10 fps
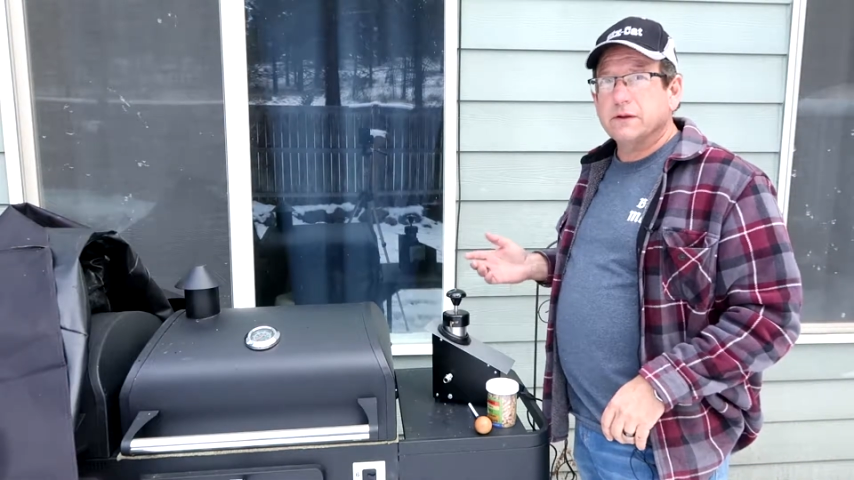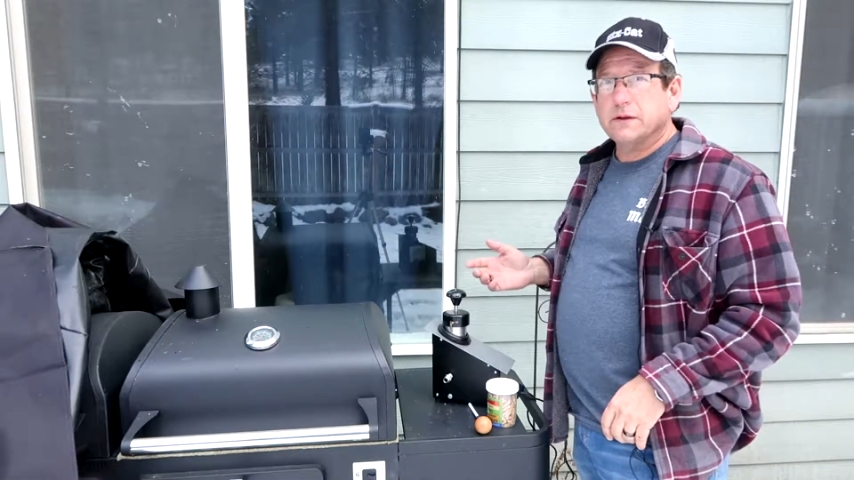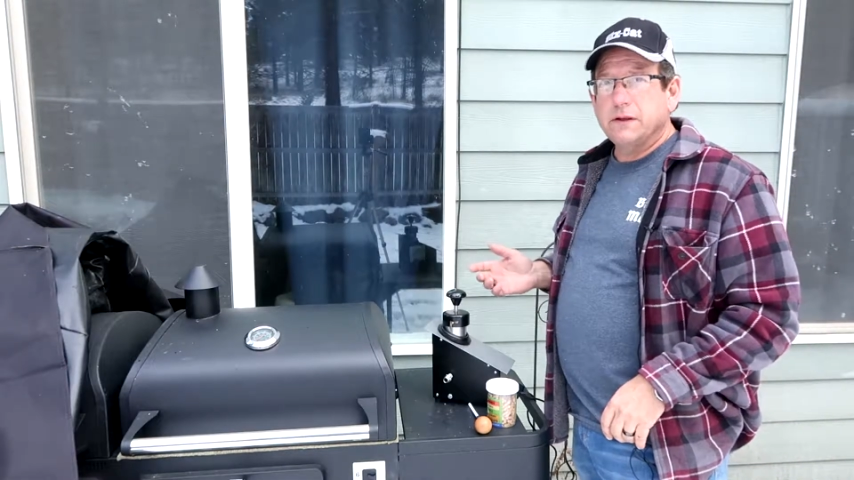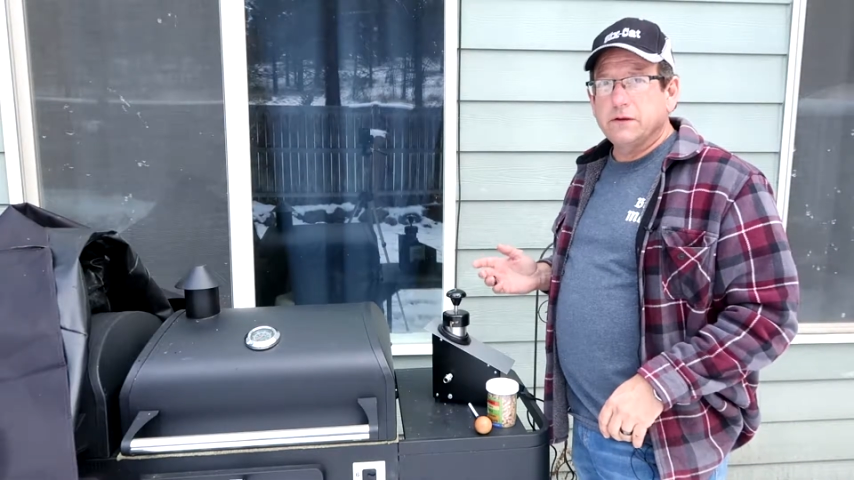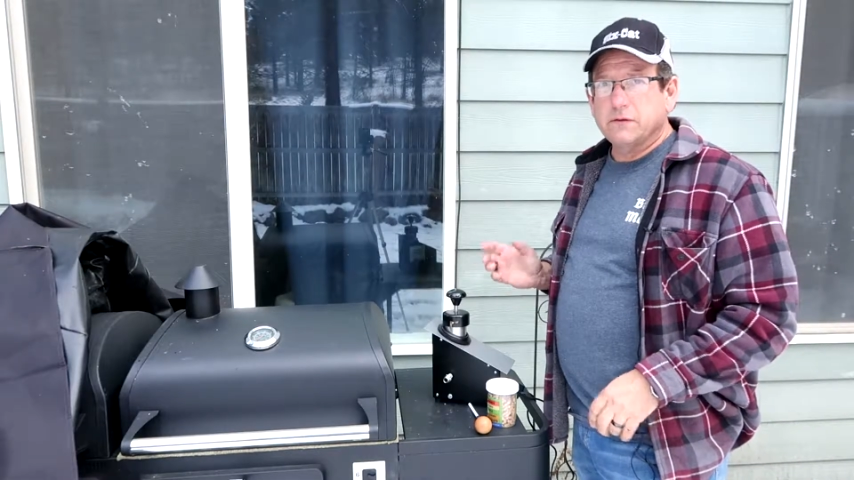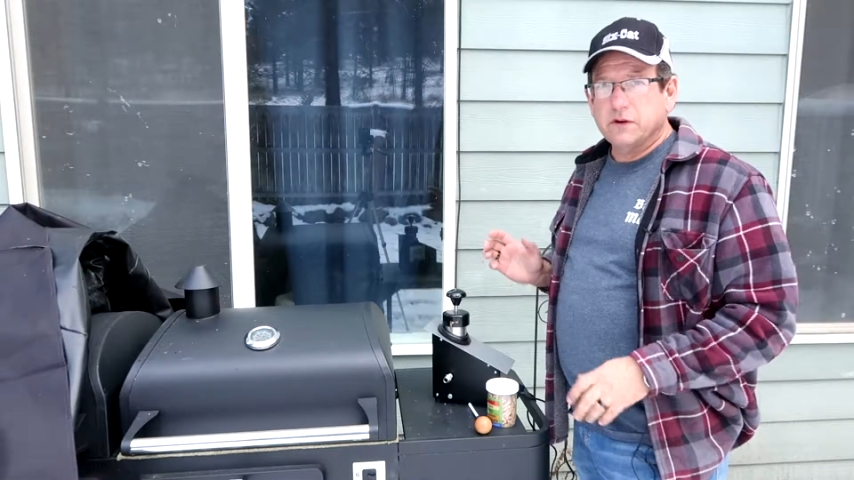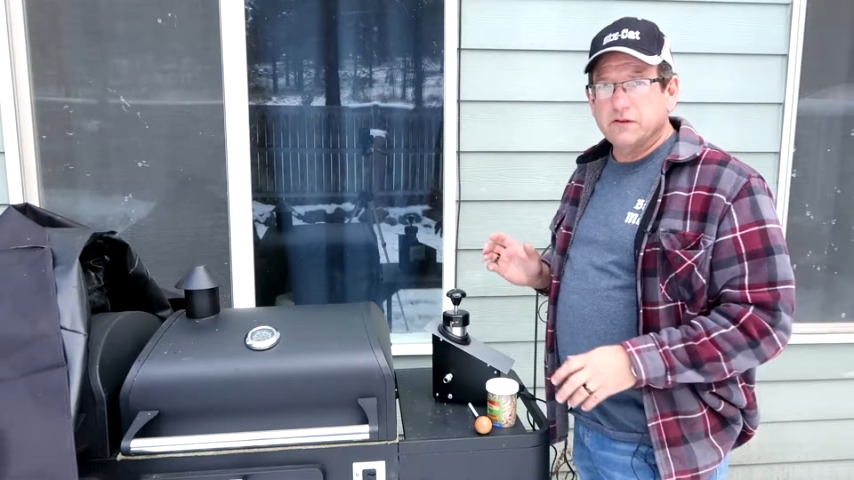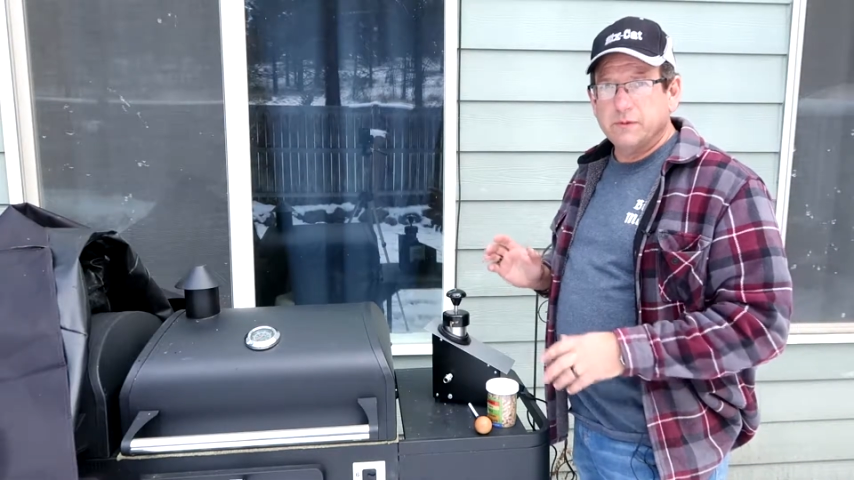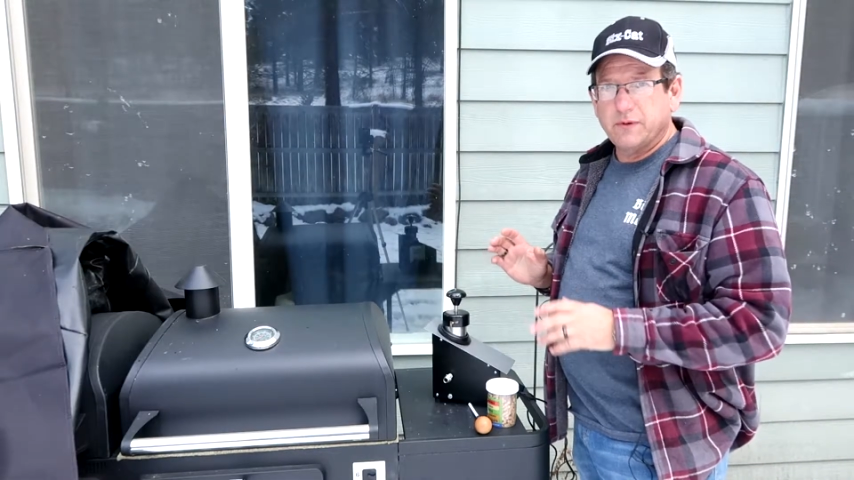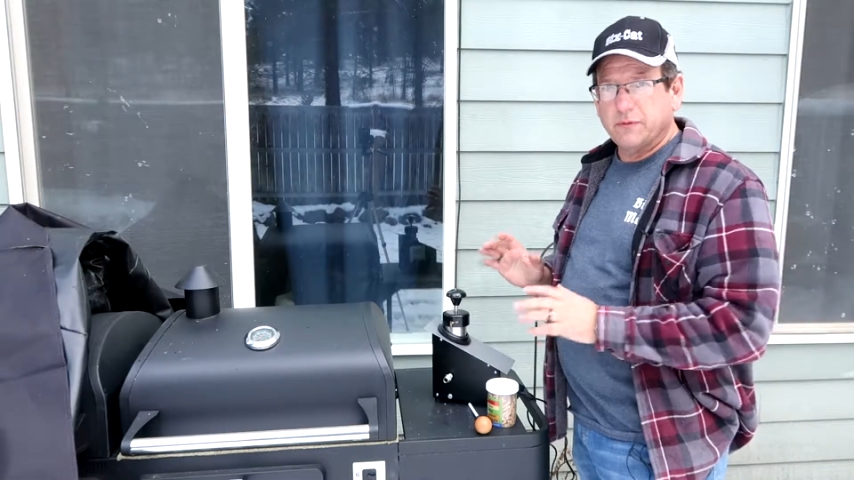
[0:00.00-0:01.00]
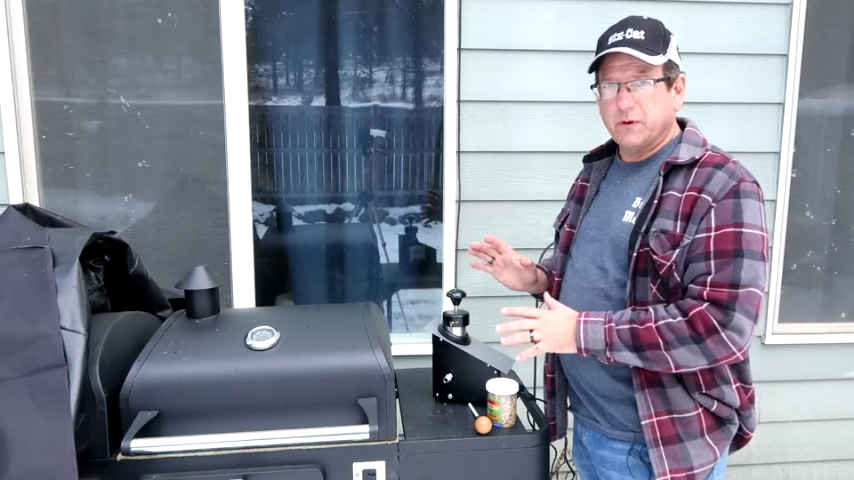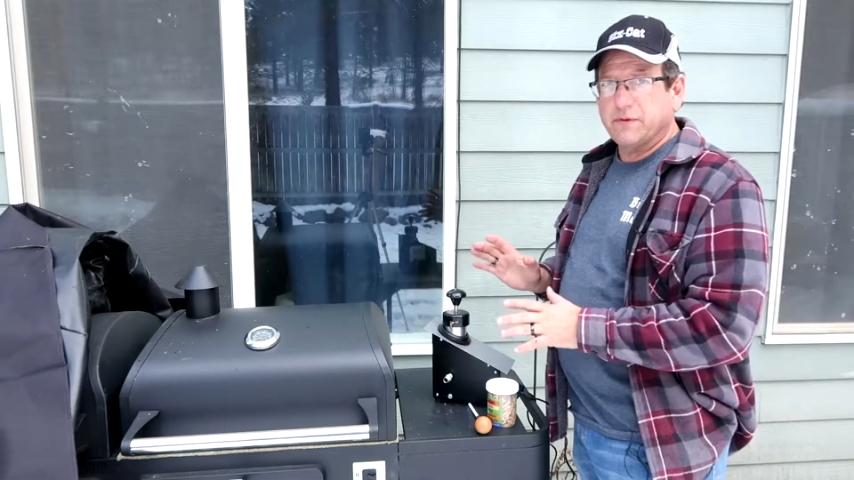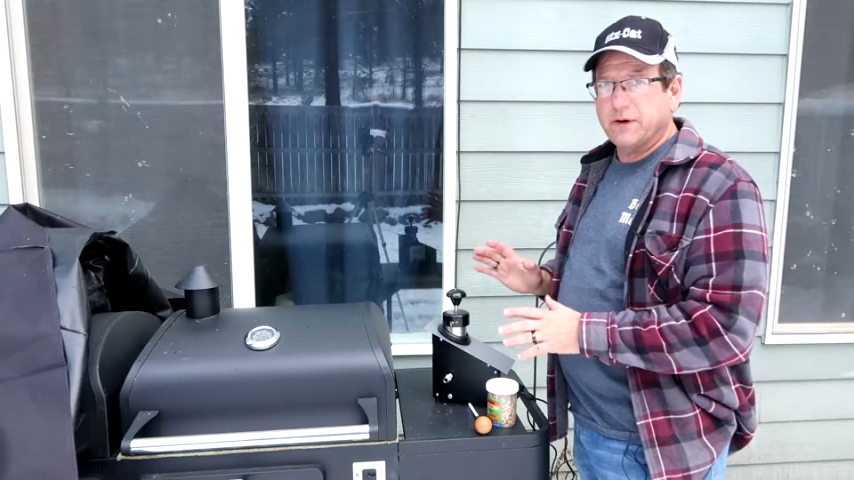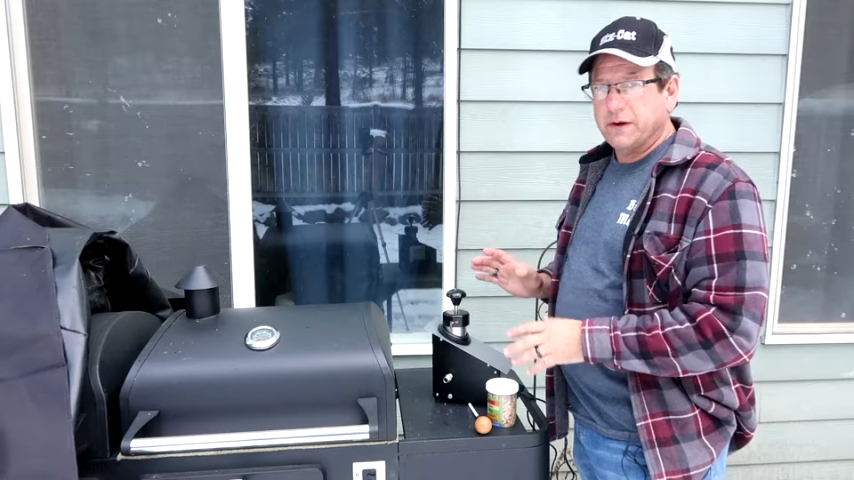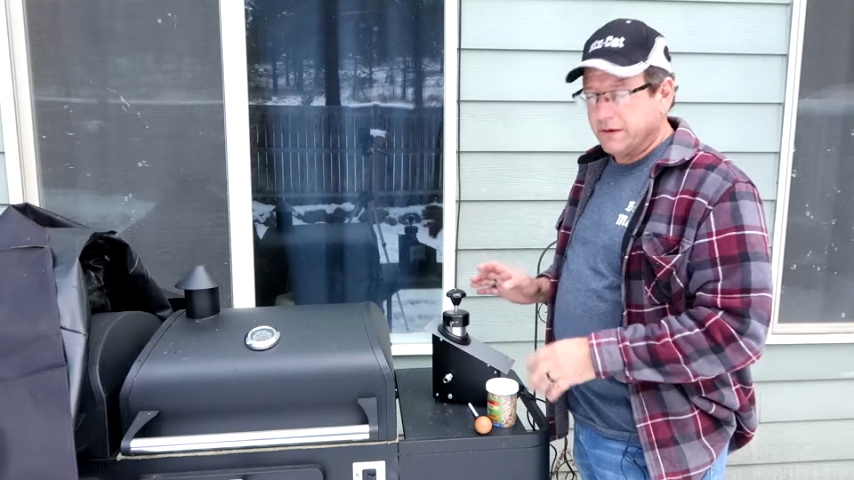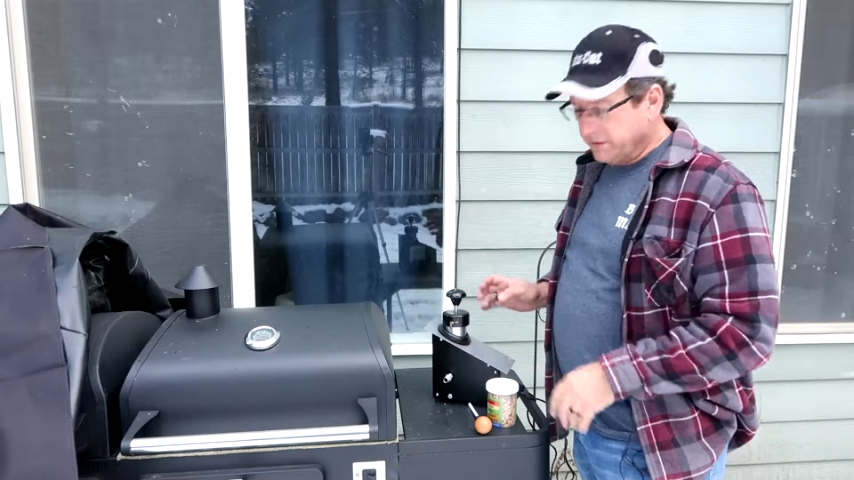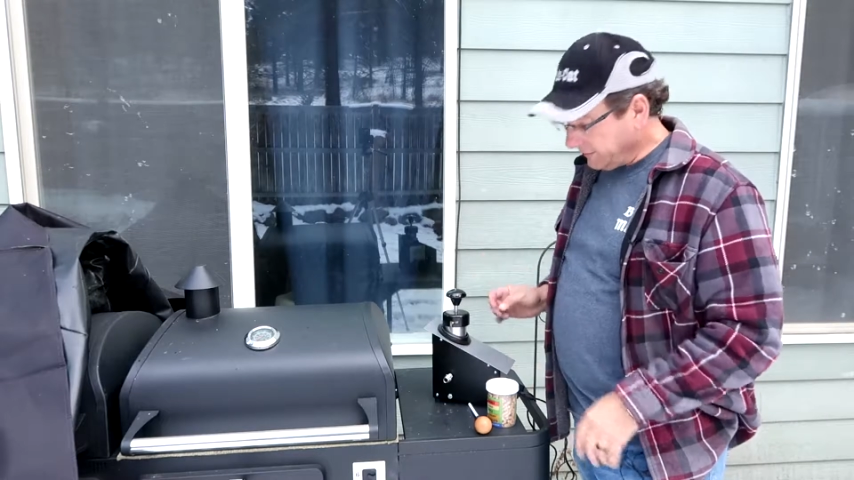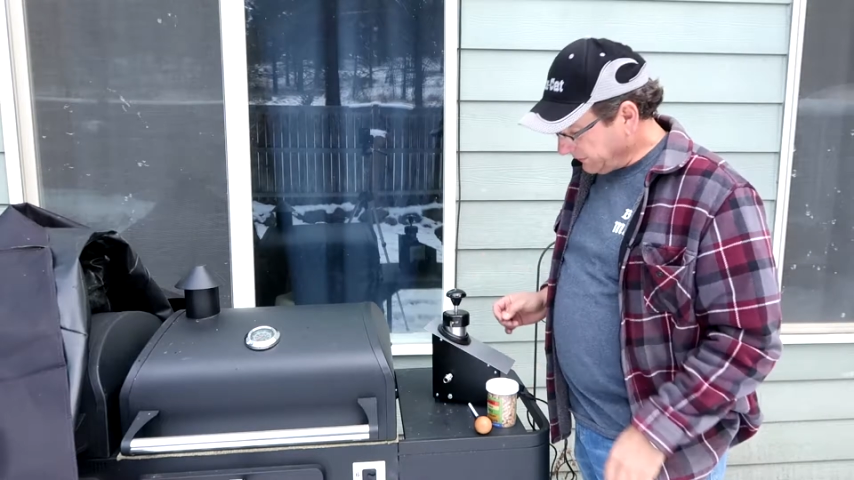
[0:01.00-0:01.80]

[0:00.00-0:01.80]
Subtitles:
a look at the instructions before I fire this